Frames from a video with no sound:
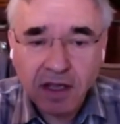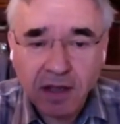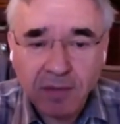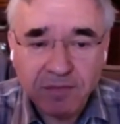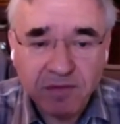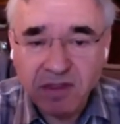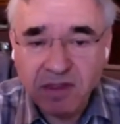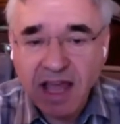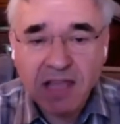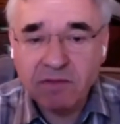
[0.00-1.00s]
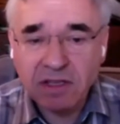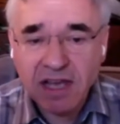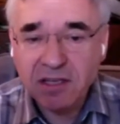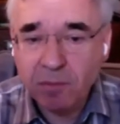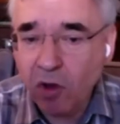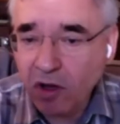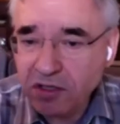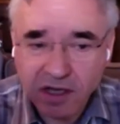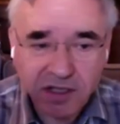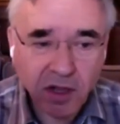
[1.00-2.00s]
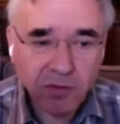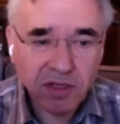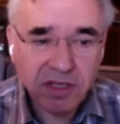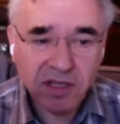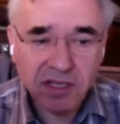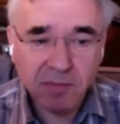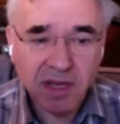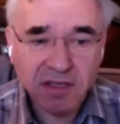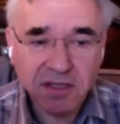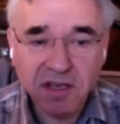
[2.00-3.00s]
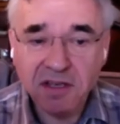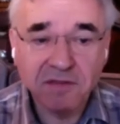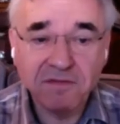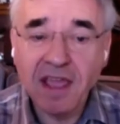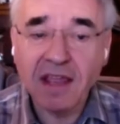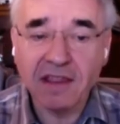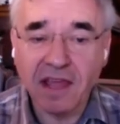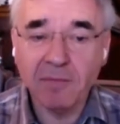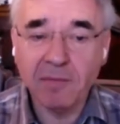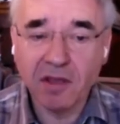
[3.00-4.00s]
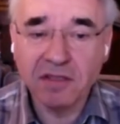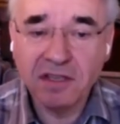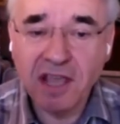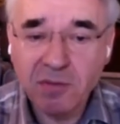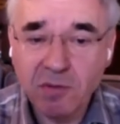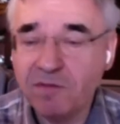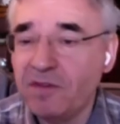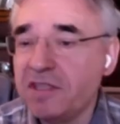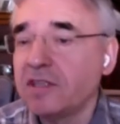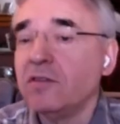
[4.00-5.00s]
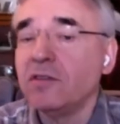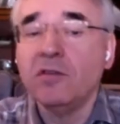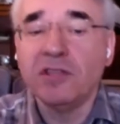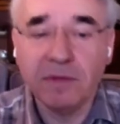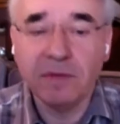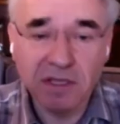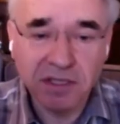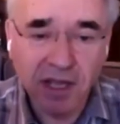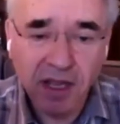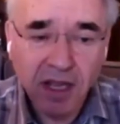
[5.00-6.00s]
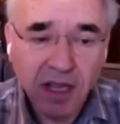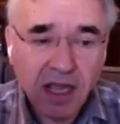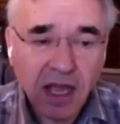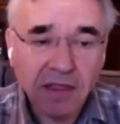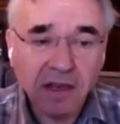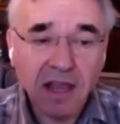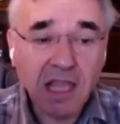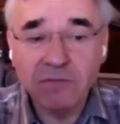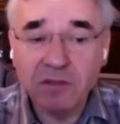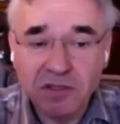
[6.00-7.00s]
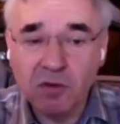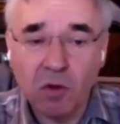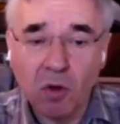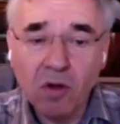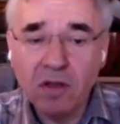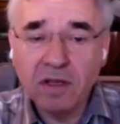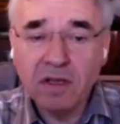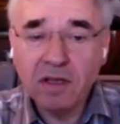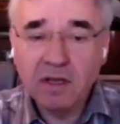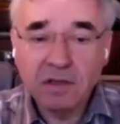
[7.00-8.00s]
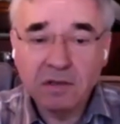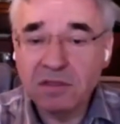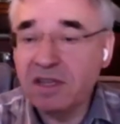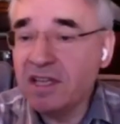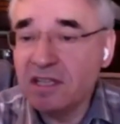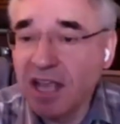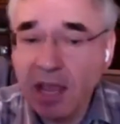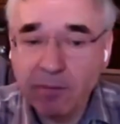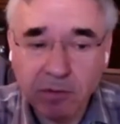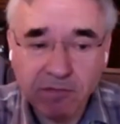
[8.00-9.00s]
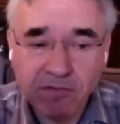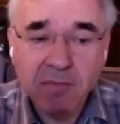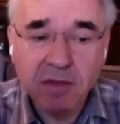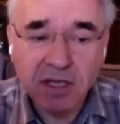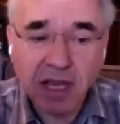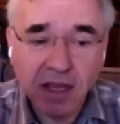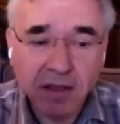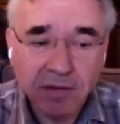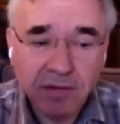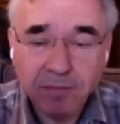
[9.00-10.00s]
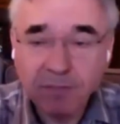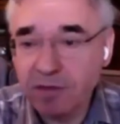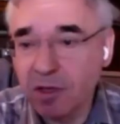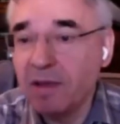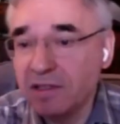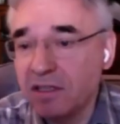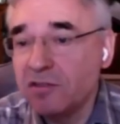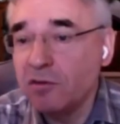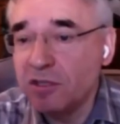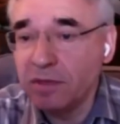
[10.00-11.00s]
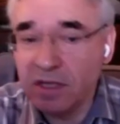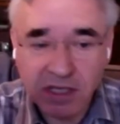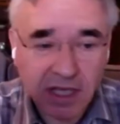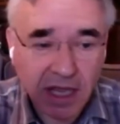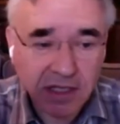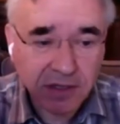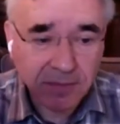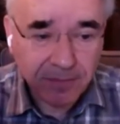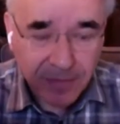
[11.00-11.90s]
The lack of a letterbox and its own utility meters didn't affect that, because the test was physical suitability, and the lack of a door was easily capable of remedy. So it's a suitability case.